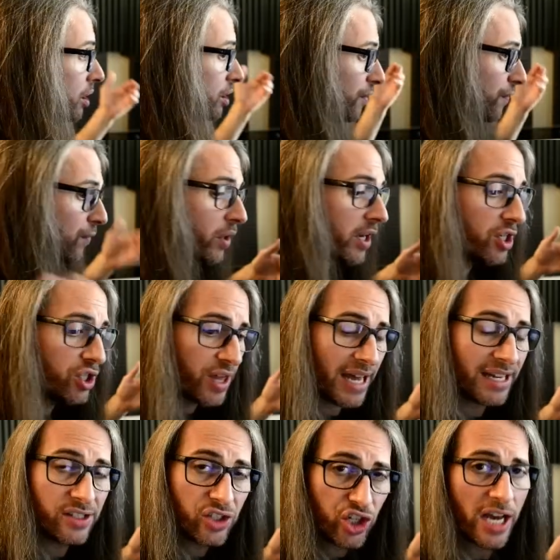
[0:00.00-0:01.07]
The footage
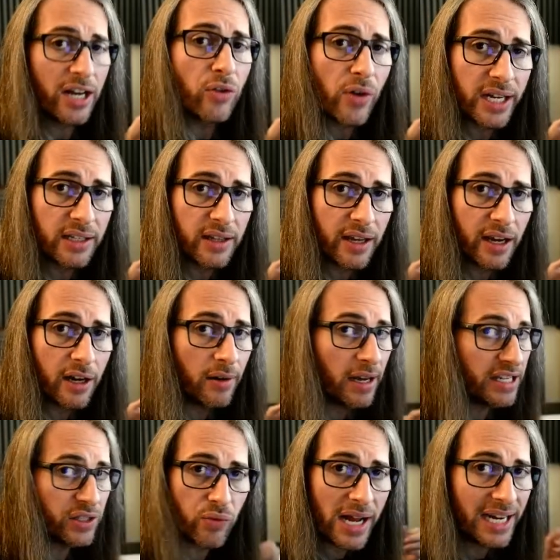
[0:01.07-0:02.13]
that is generated there
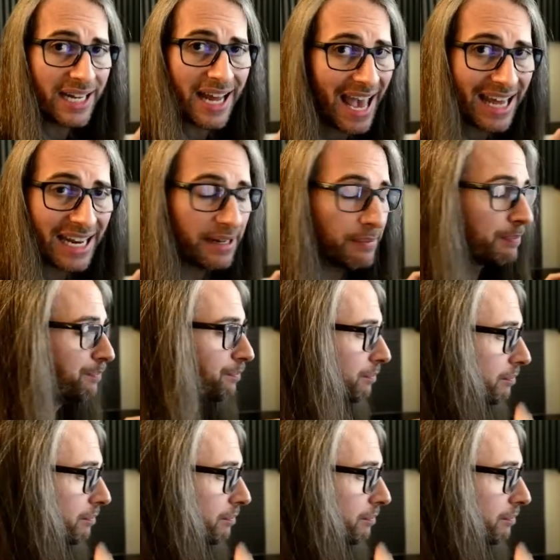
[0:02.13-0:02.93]
is ready to edit.